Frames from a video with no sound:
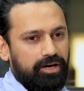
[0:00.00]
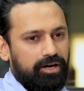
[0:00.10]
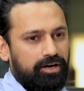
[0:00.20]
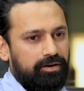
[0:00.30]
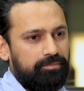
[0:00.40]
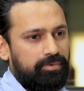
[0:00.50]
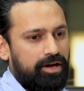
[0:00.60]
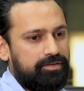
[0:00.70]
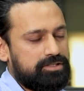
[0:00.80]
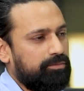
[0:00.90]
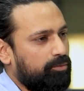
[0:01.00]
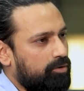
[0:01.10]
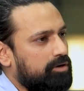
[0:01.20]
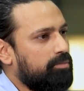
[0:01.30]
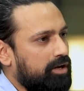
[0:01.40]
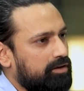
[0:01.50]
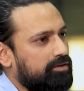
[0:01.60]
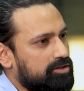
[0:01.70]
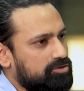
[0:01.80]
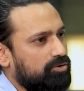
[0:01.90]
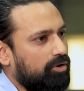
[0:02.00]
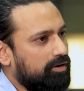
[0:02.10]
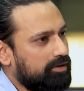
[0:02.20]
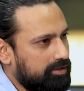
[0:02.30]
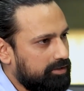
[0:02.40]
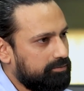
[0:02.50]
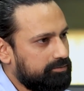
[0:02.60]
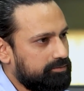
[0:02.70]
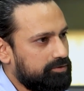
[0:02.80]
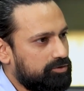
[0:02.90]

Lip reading: I was supported by a very strong team